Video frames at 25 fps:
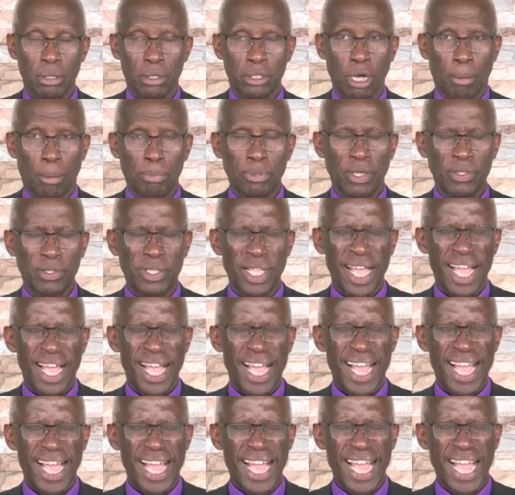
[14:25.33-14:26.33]
Job says,
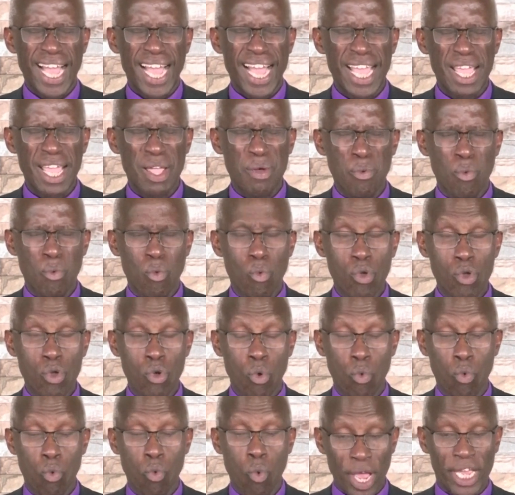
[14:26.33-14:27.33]
I
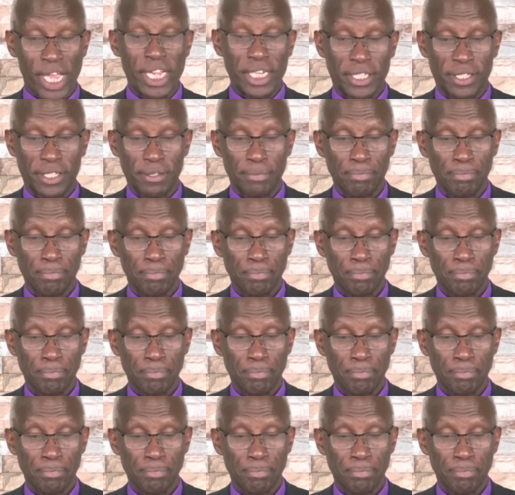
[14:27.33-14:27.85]
will wait